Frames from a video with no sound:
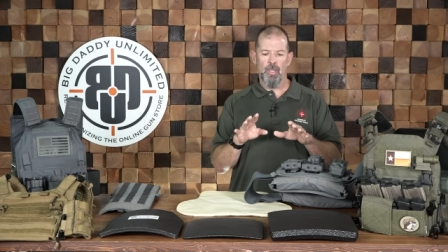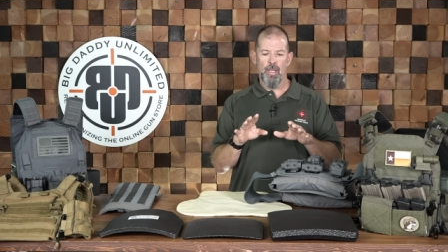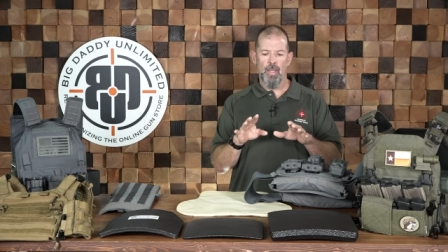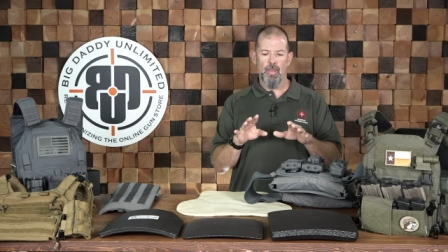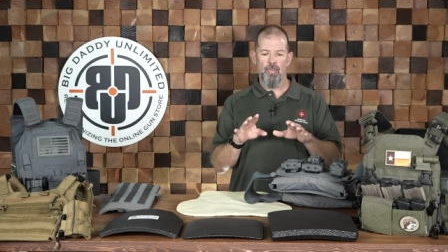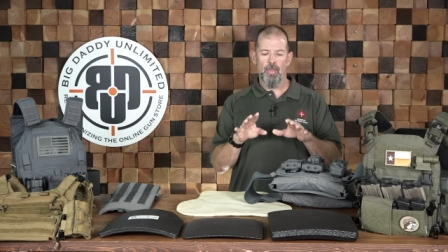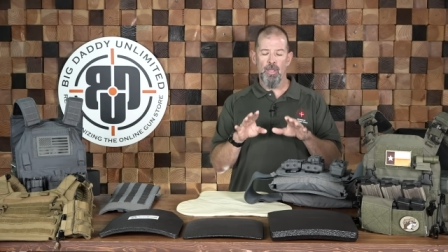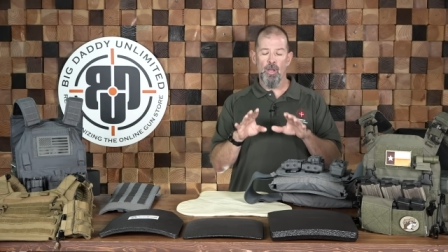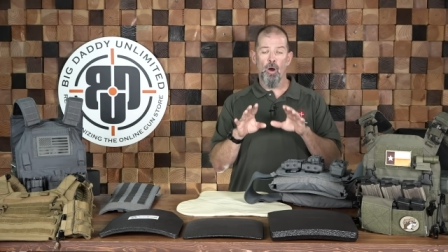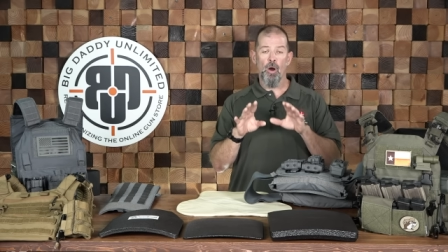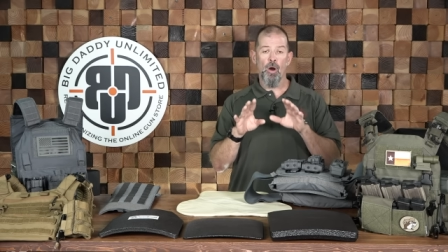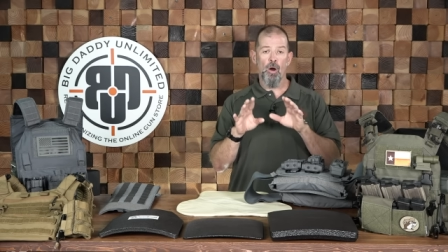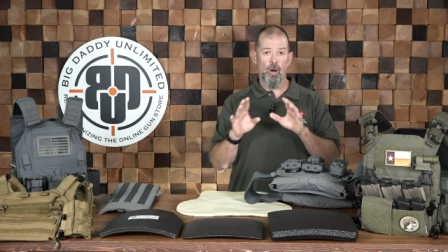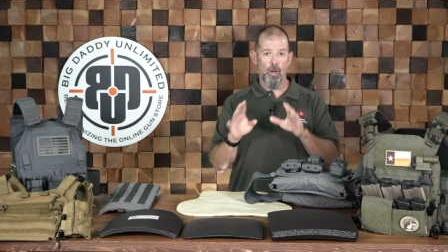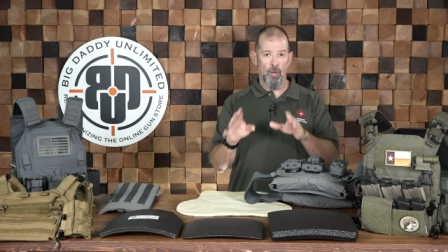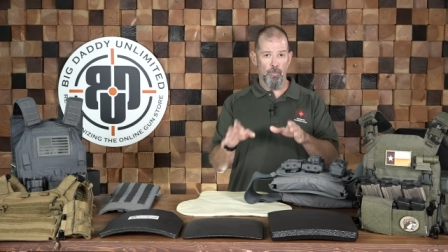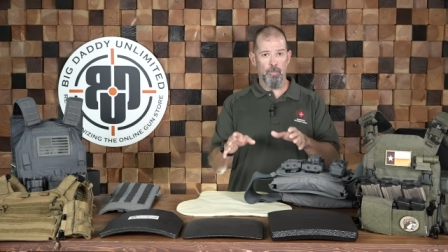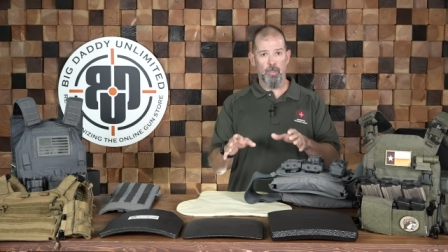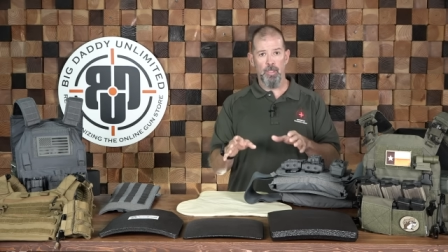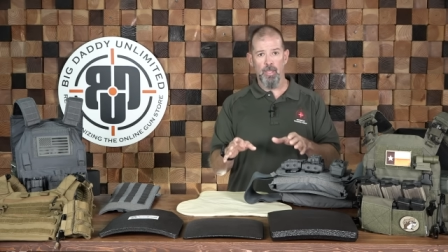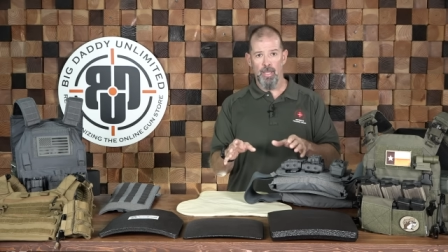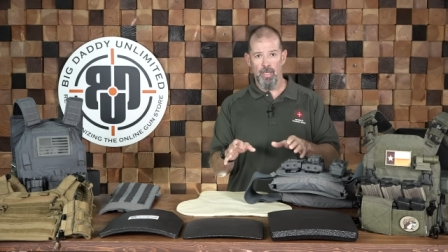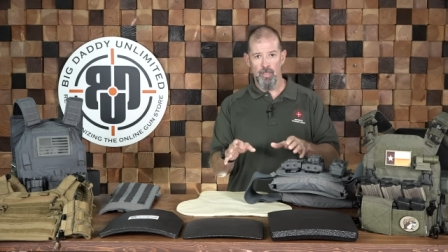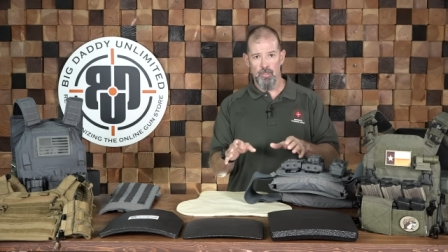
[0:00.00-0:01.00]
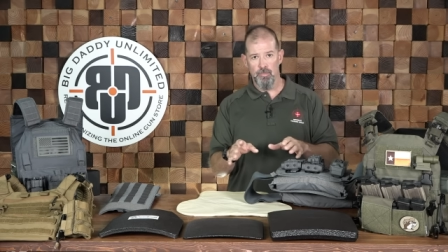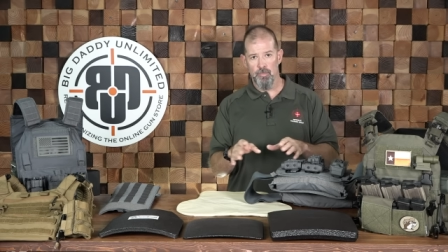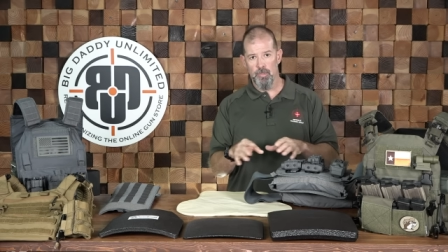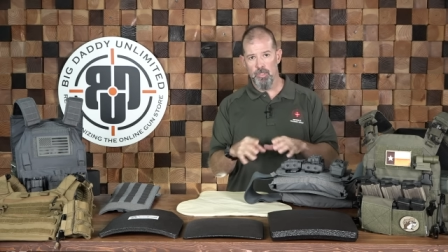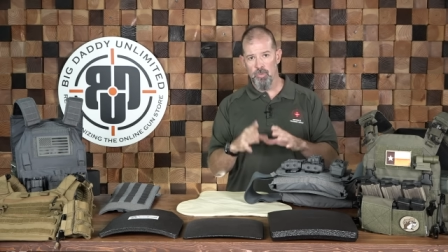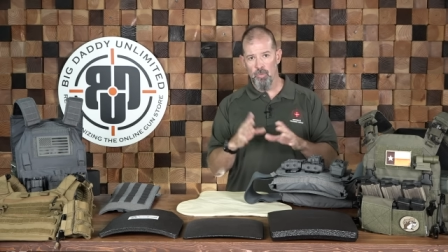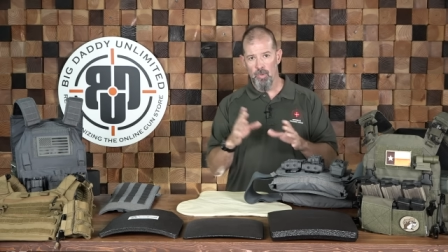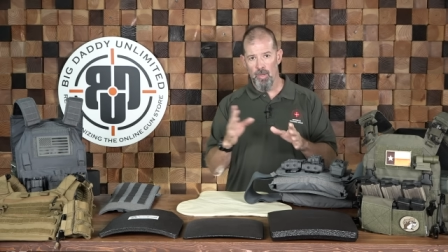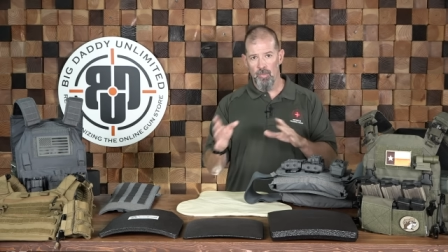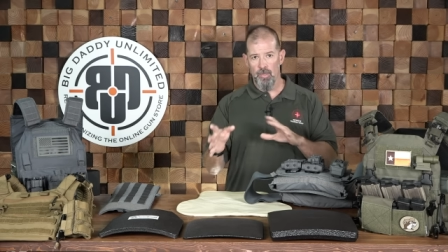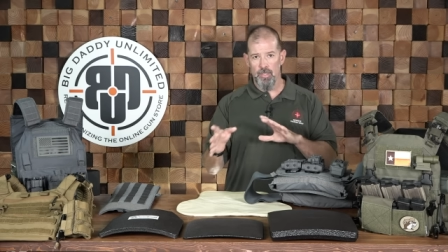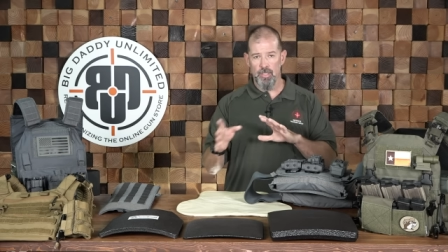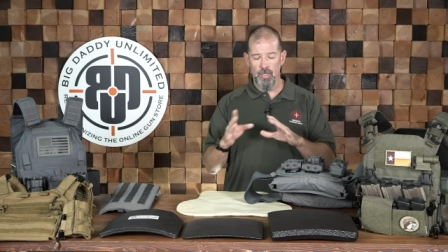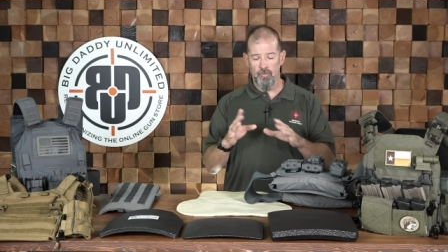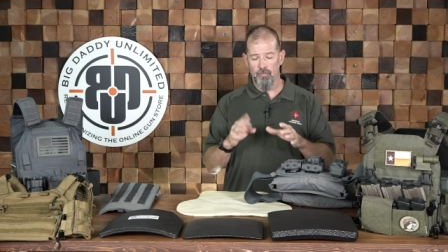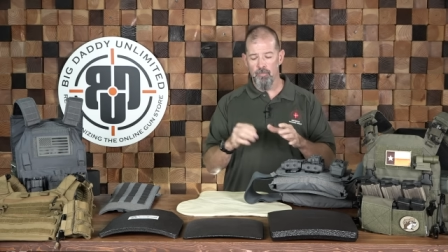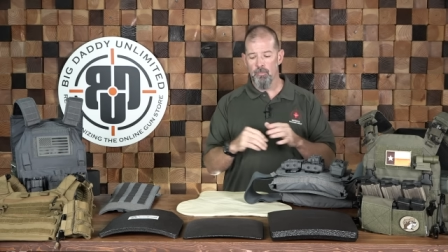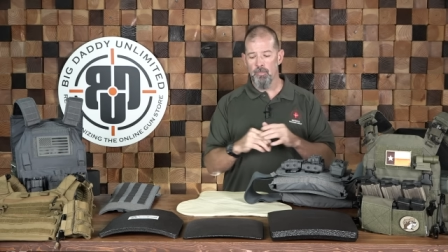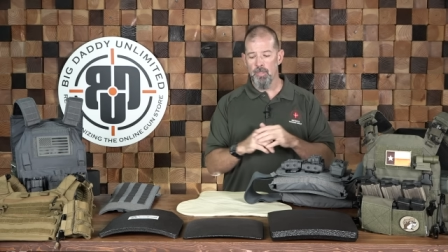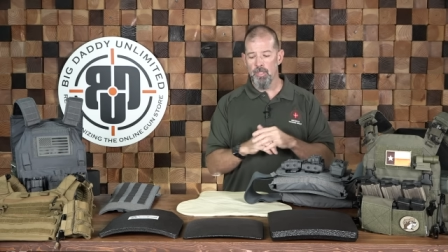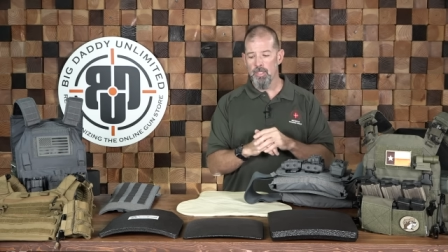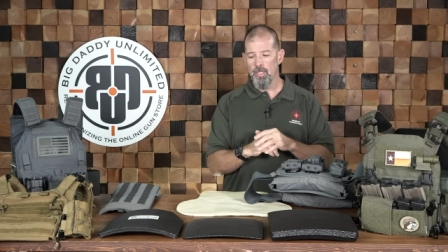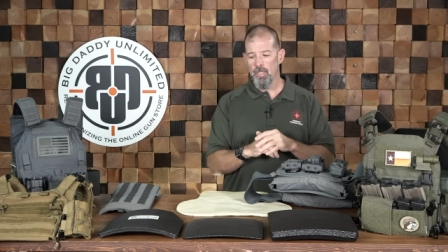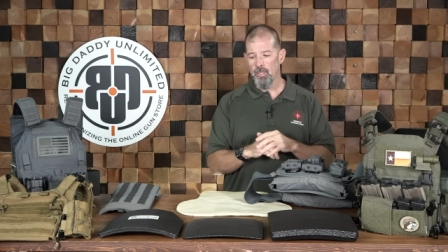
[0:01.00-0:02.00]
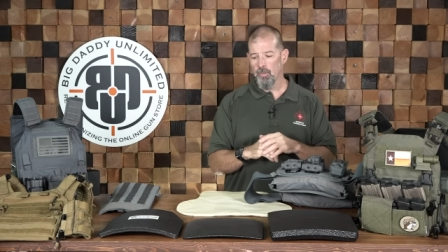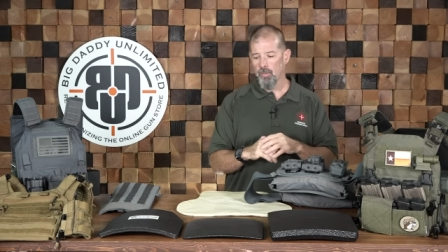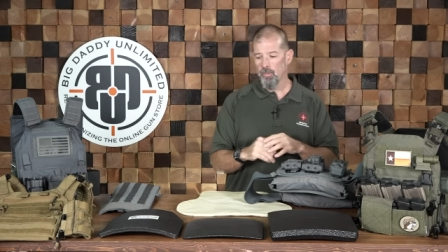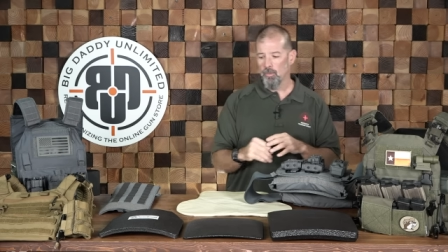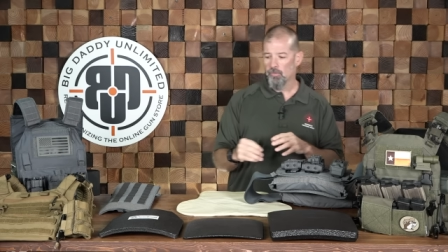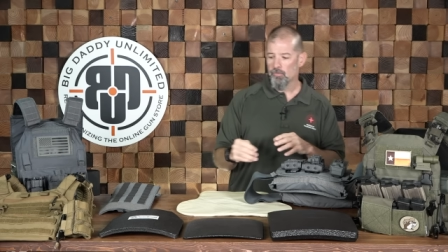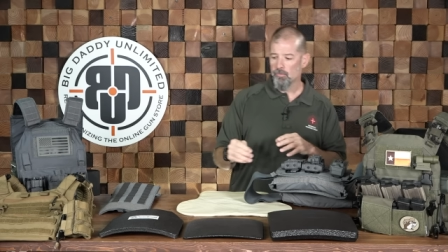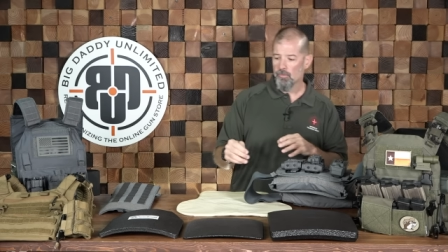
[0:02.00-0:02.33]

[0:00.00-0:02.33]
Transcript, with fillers: in the hard plates between the different materials.